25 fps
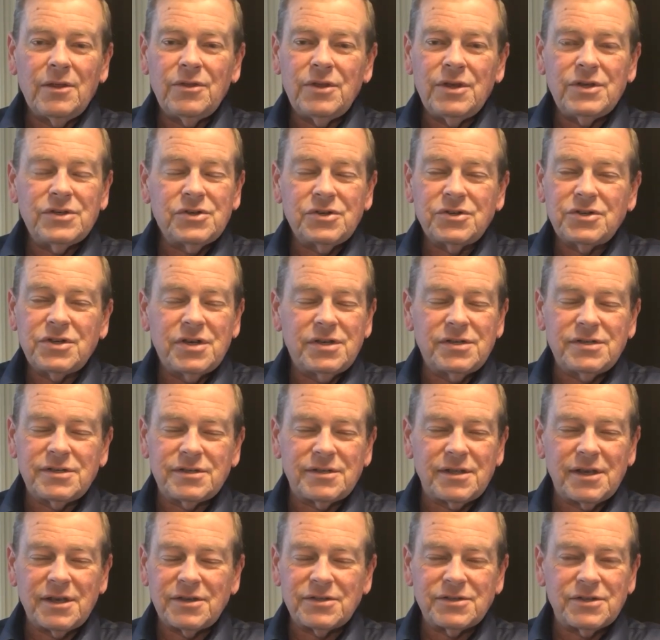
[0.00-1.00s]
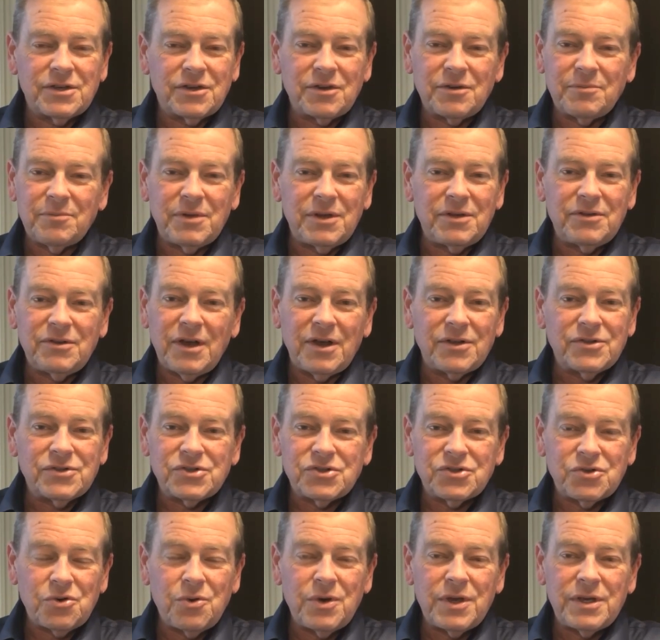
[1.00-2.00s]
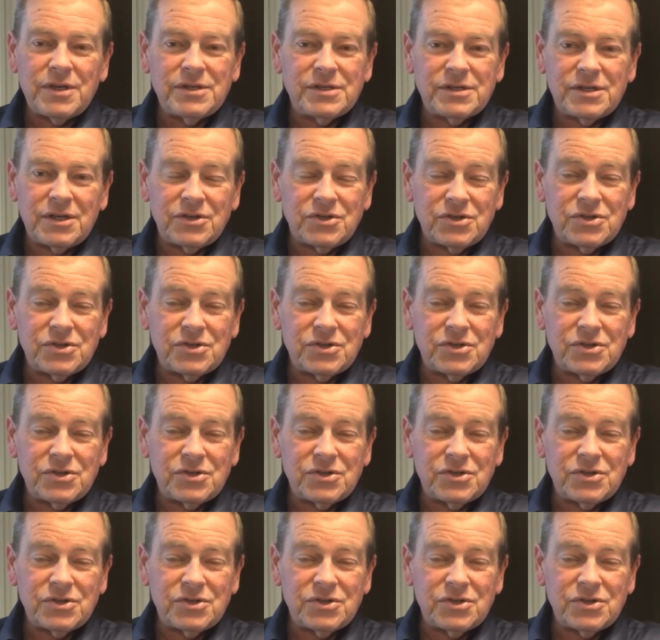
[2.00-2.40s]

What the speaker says: These are just things that can be done so easy,